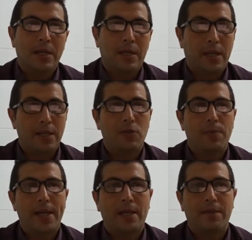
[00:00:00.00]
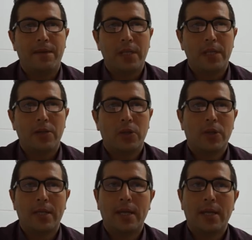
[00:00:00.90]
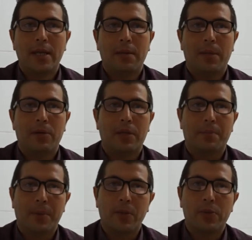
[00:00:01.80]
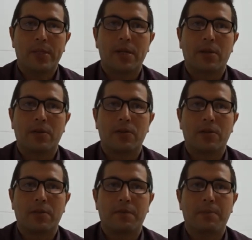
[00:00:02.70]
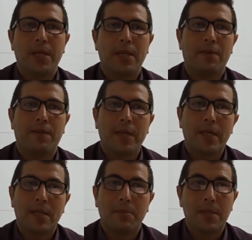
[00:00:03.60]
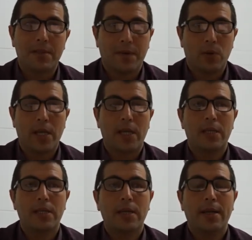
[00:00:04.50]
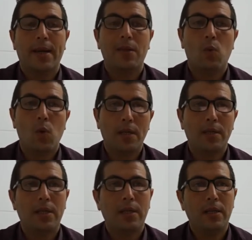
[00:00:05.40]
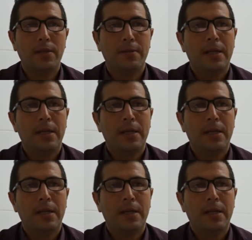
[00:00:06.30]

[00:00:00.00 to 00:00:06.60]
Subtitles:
Can you make a video talking about the pros and cons of being a Vietnamese foreigner and wanting